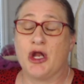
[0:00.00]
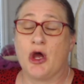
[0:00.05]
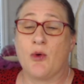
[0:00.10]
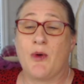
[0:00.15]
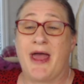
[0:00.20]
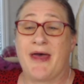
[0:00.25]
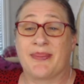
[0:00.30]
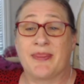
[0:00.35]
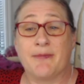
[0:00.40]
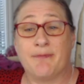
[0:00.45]

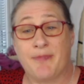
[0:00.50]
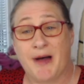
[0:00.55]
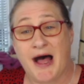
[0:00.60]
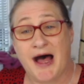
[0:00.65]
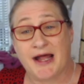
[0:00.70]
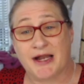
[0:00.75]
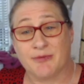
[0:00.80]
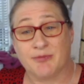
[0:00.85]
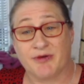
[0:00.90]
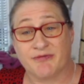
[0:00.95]
know, at the
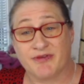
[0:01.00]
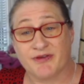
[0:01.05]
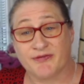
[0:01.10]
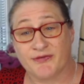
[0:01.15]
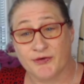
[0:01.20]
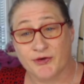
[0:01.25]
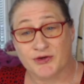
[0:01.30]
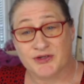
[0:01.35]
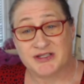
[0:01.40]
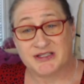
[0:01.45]
bottom of the
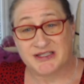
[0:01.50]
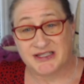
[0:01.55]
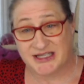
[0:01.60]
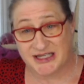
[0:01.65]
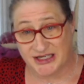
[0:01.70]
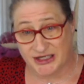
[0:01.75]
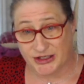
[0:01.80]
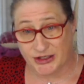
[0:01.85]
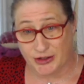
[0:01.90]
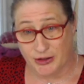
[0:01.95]
first
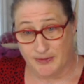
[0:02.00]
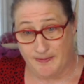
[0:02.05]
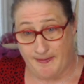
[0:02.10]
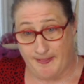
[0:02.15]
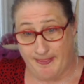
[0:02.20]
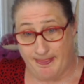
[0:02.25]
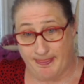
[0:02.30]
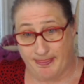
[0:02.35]
tier,